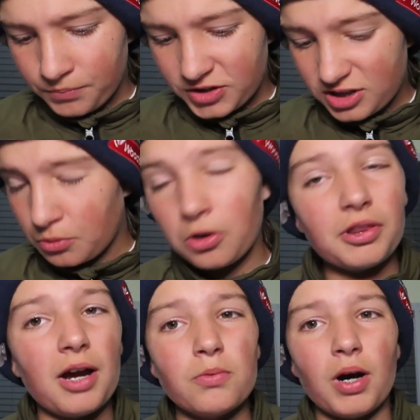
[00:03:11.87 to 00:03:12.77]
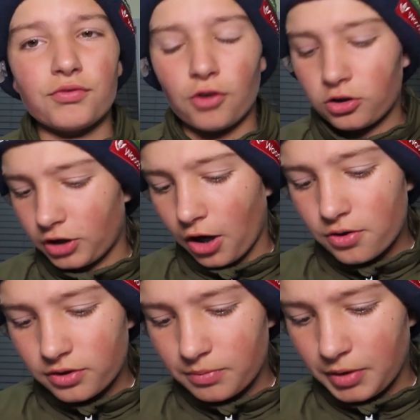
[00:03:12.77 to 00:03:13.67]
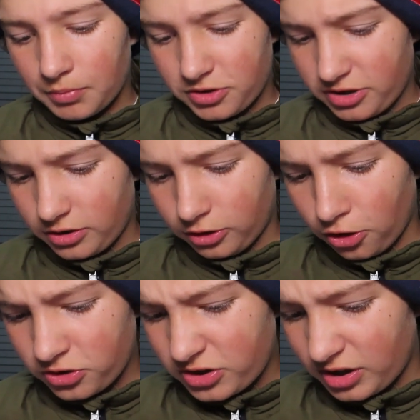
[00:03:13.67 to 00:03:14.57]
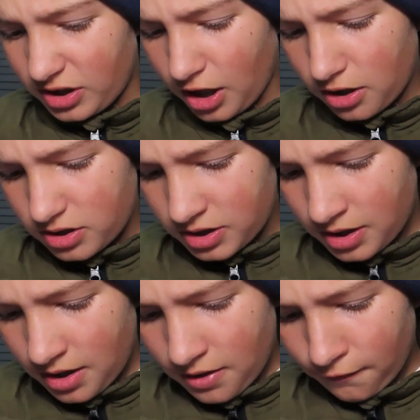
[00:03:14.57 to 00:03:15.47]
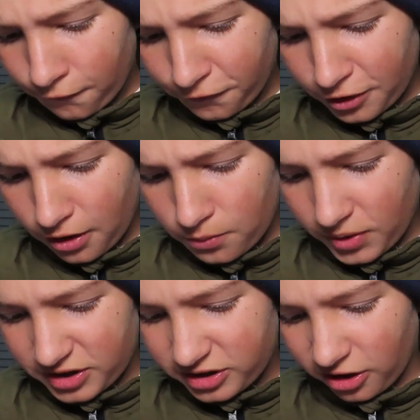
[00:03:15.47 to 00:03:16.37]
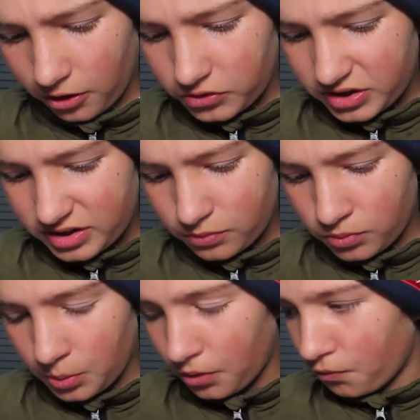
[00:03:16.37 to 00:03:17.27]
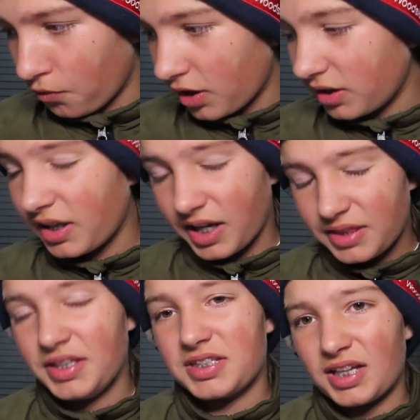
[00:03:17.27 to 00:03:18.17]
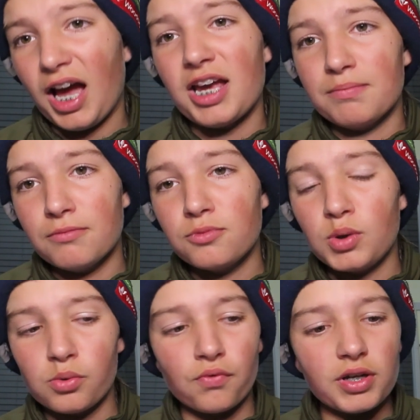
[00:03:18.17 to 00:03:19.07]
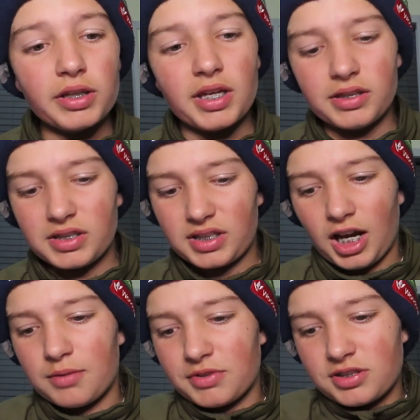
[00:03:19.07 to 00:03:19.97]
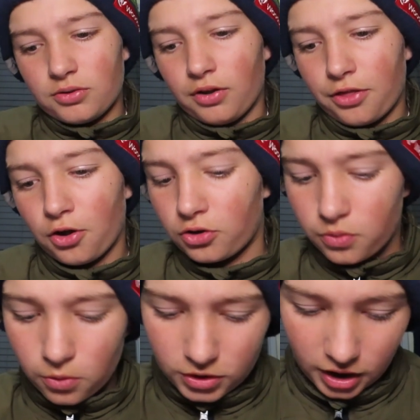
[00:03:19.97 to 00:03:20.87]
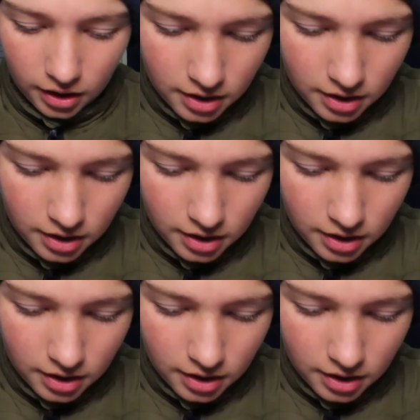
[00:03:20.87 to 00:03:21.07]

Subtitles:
Still got that one wrong though. The Bombers lost in the end. Freo West Coast, we were really in this game until the 3rd quarter,